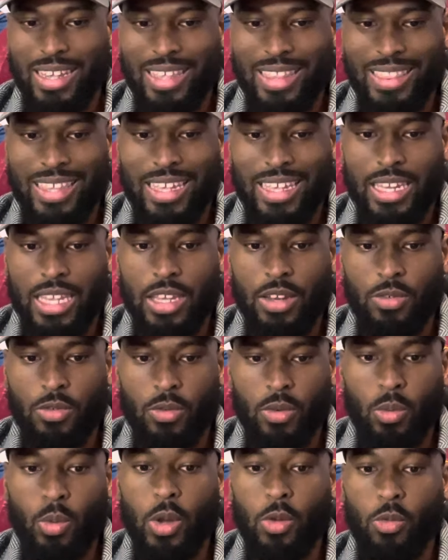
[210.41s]
and then
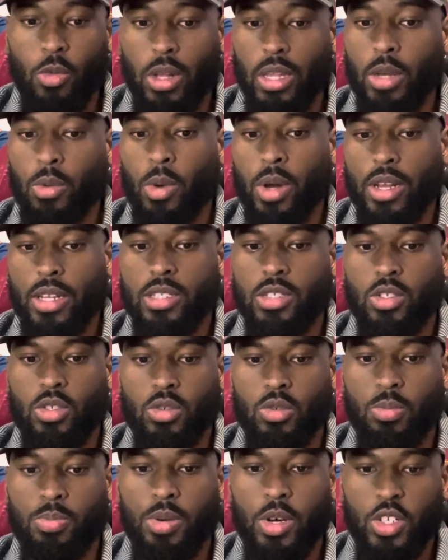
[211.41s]
we really wanted
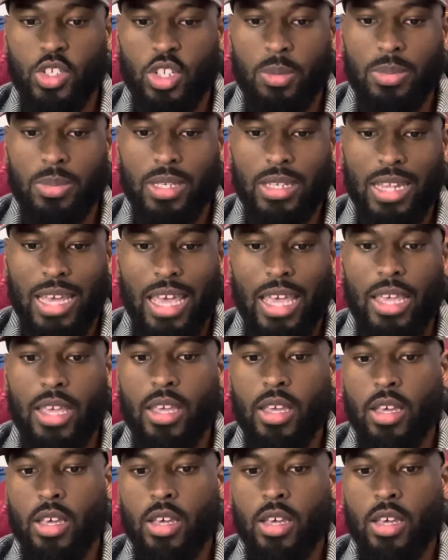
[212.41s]
to push him today.